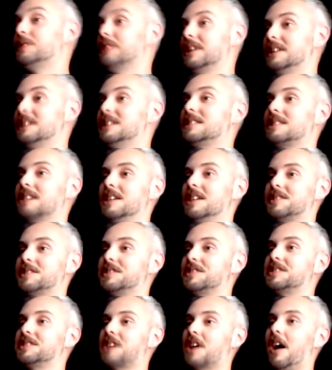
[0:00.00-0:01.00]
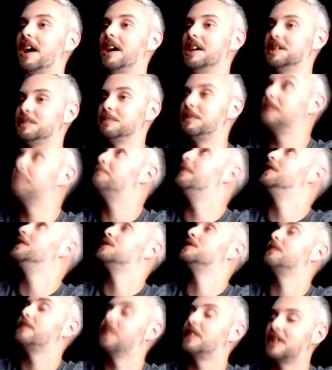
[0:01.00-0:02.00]
literally in this case, because the sky is a big
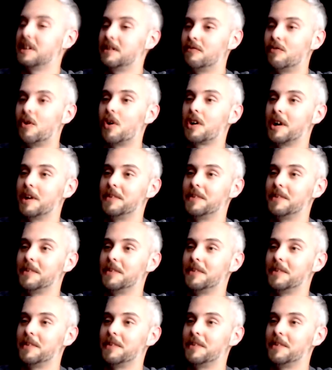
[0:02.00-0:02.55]
bunch of fucking rock.